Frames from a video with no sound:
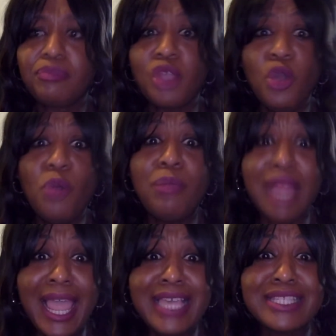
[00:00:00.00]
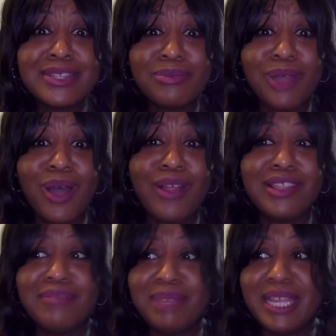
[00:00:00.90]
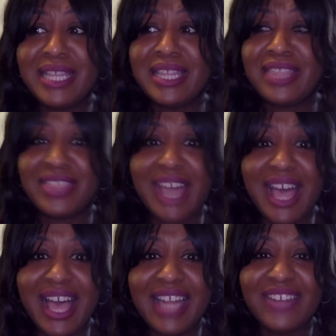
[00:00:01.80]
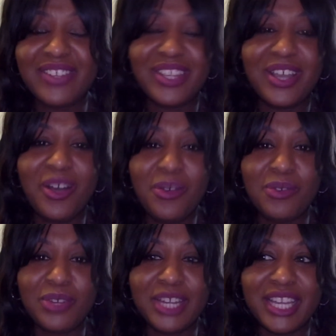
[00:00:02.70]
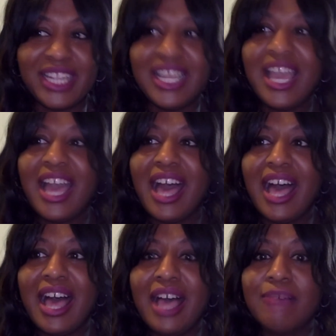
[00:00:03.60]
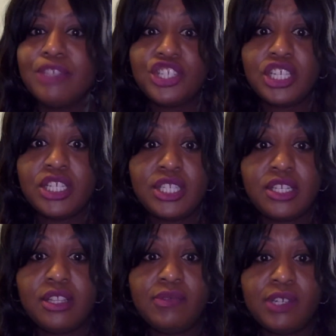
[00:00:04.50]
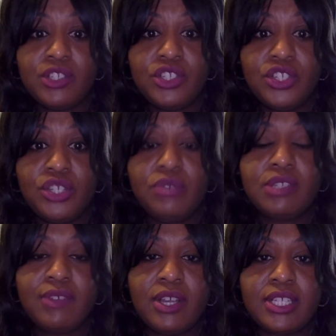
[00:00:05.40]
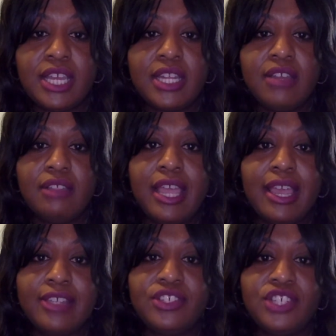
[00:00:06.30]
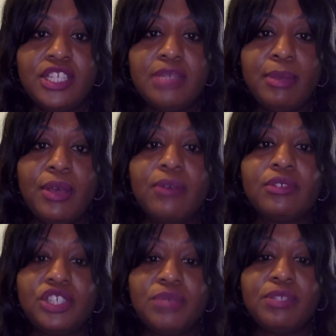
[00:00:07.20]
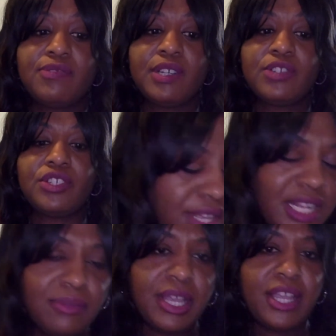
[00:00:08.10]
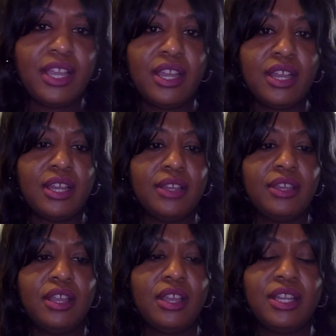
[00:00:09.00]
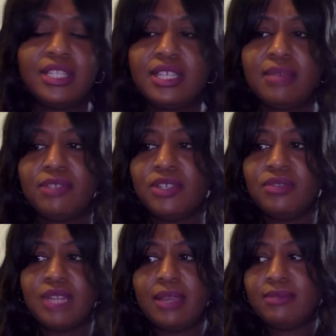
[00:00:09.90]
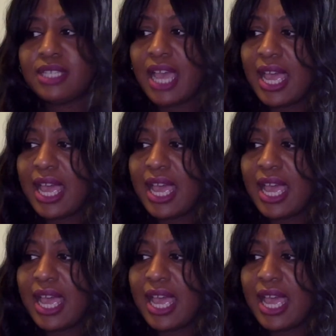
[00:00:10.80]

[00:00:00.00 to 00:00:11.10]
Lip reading: who plays the role of being the thought or the whole friend, she's still a virgin too, as far as I know. Last she spoke, she was a virgin. Anyway, her and some dude named